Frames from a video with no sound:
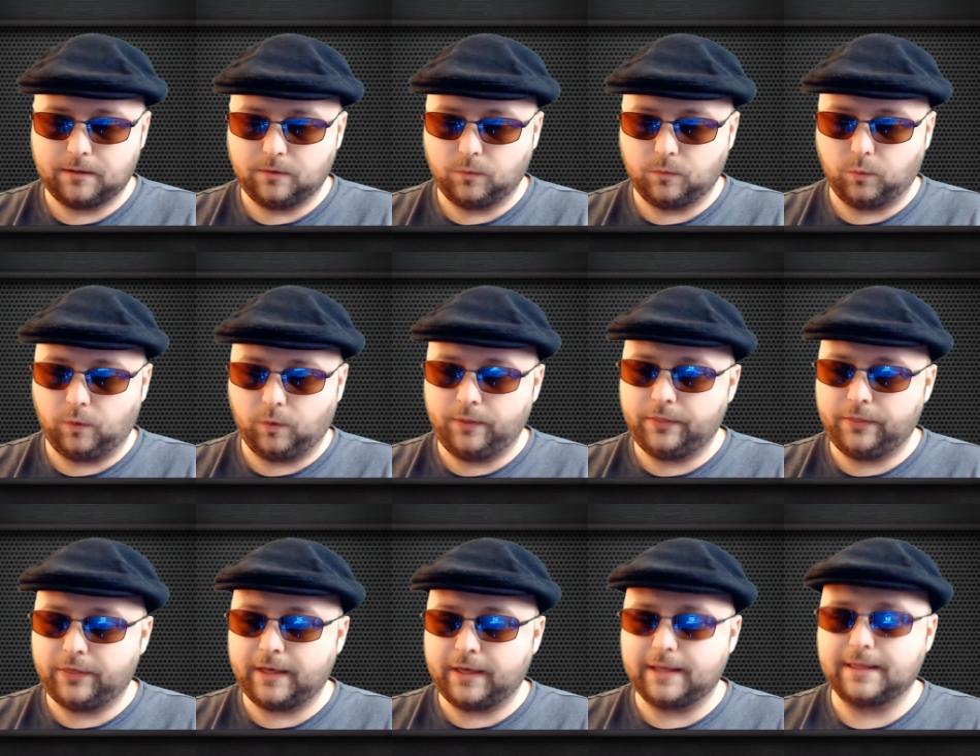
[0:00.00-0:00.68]

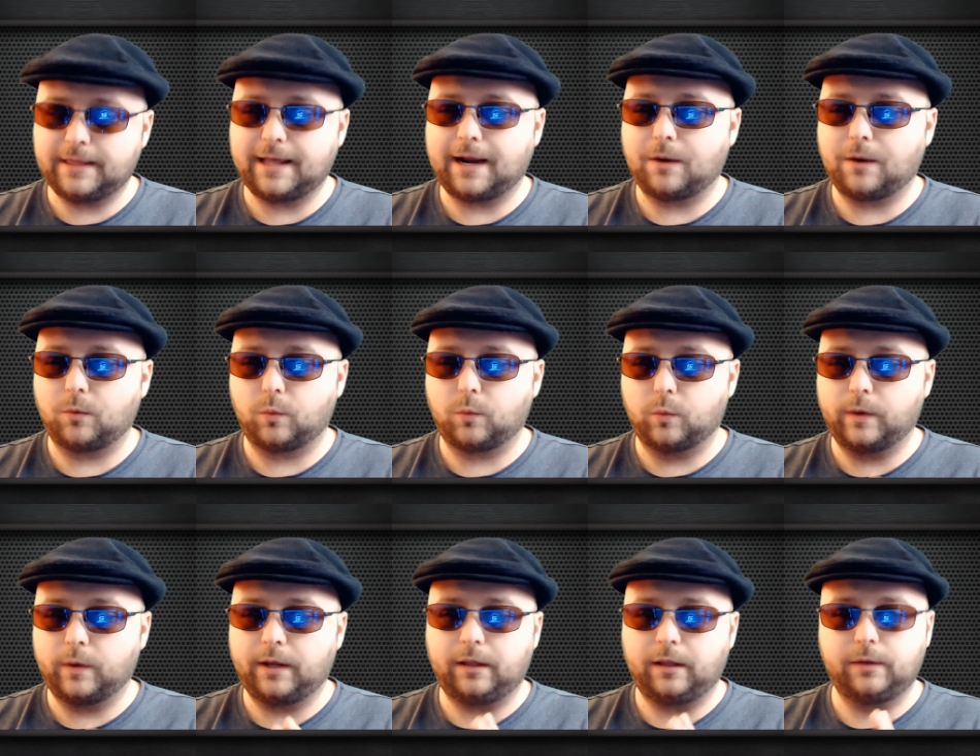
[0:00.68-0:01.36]
one thing that I
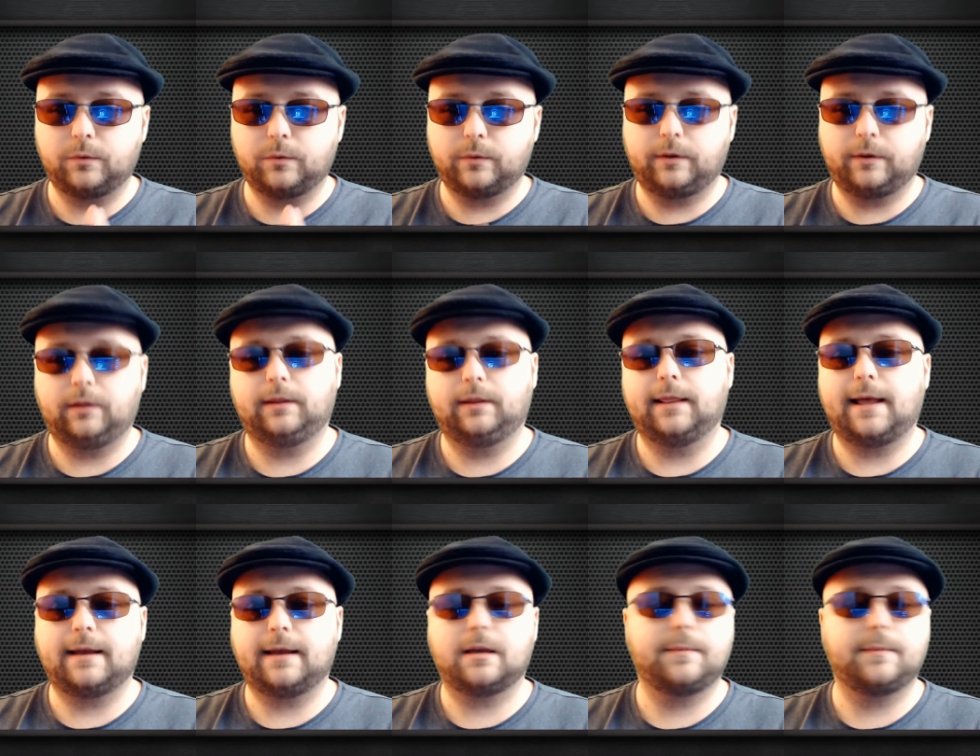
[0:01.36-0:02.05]
really, really
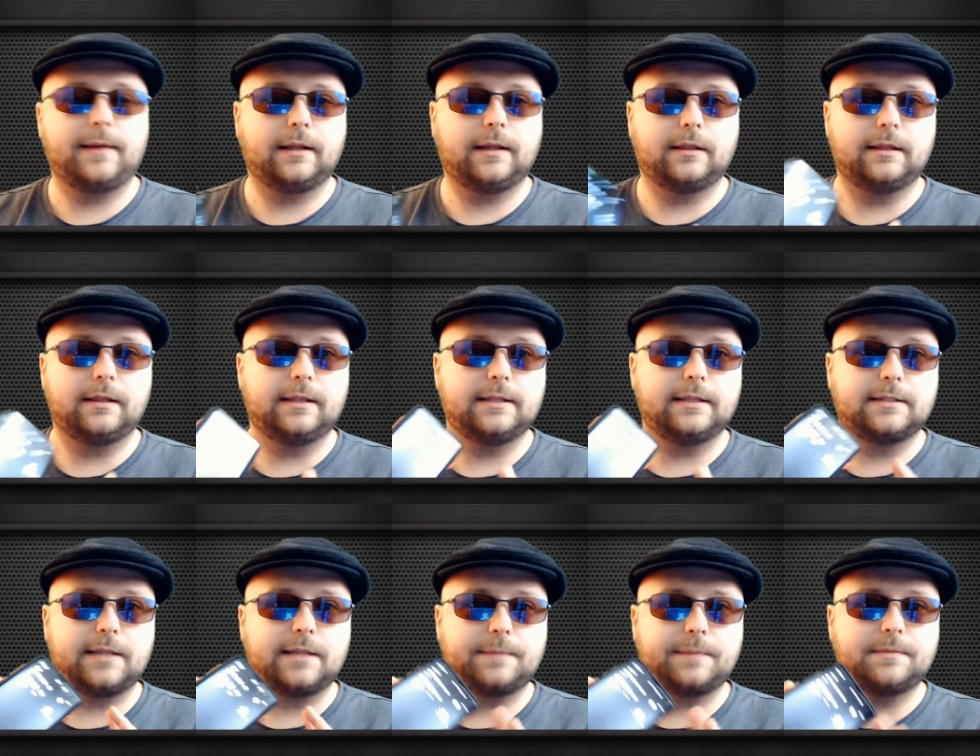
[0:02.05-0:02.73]
like about the
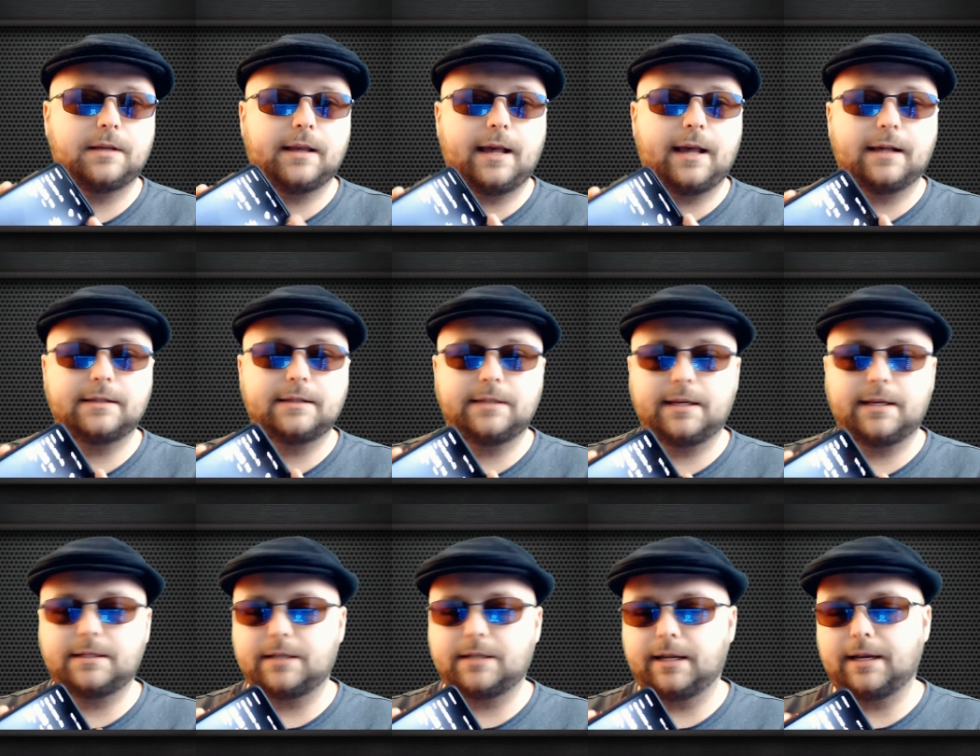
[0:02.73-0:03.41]
Samsung Galaxy
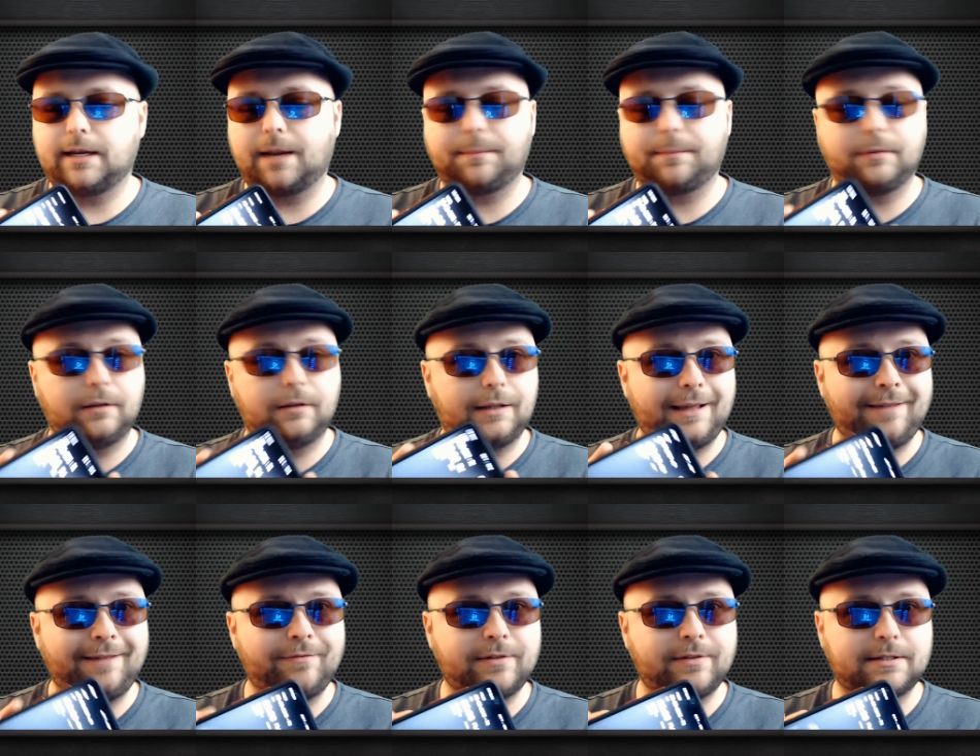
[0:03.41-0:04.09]
S10, I
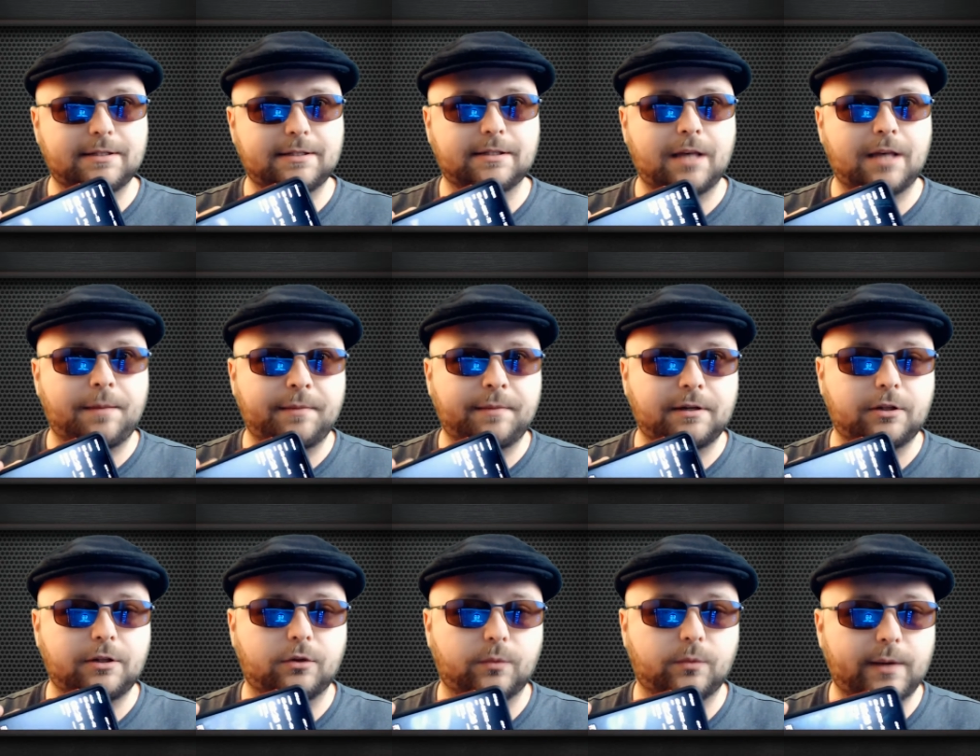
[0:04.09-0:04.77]
believe this is coming
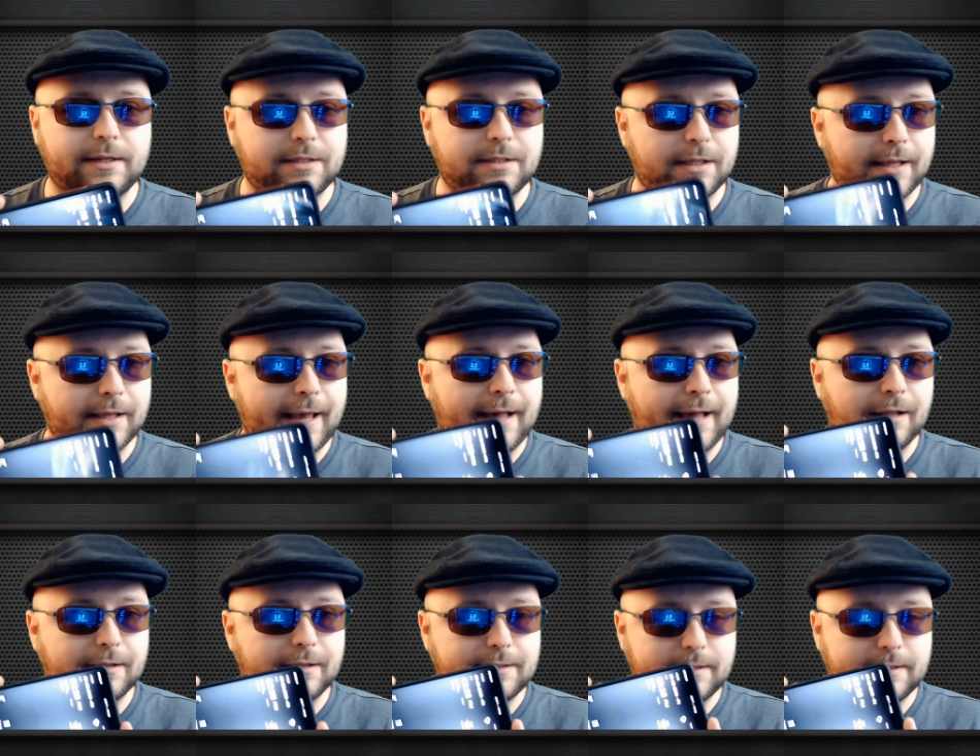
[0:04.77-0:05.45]
to the rest of the
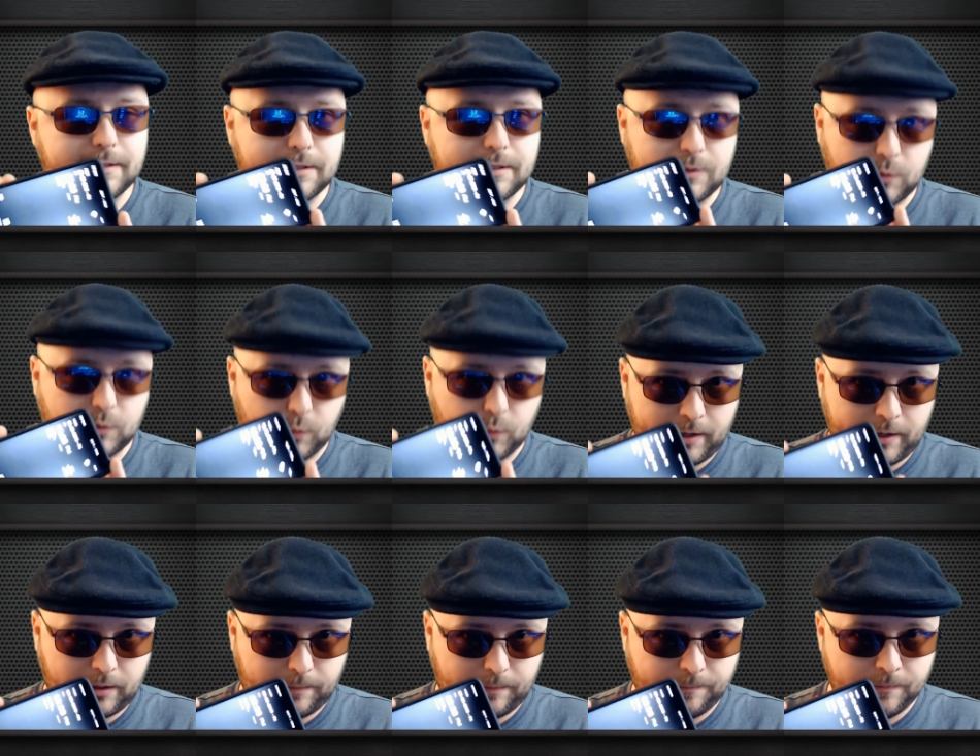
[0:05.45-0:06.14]
Galaxies as
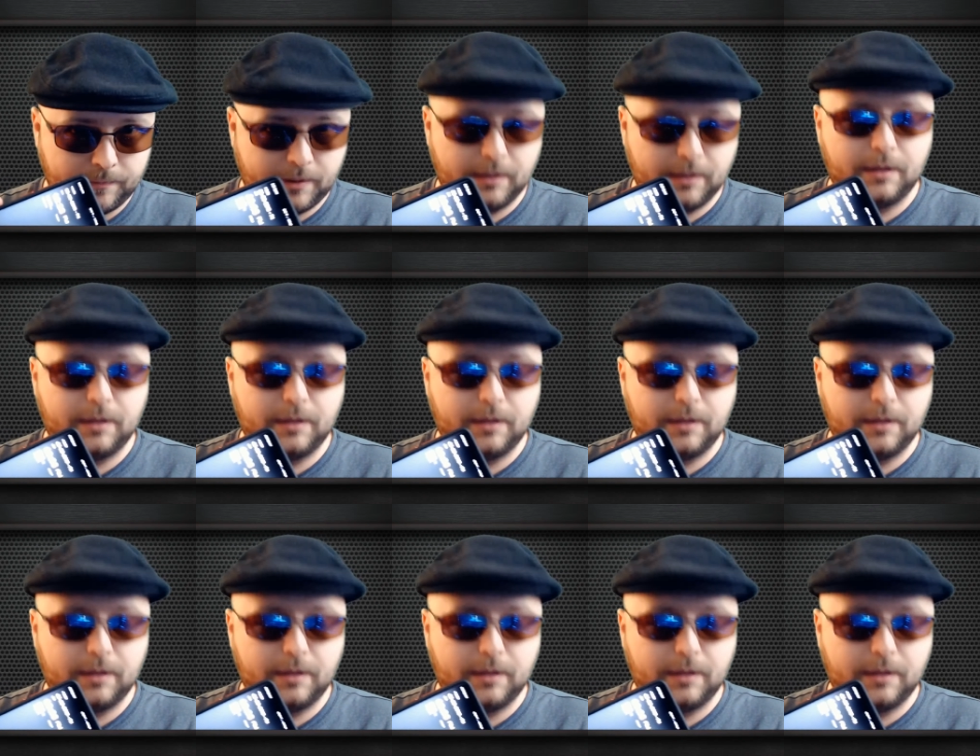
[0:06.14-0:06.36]
well.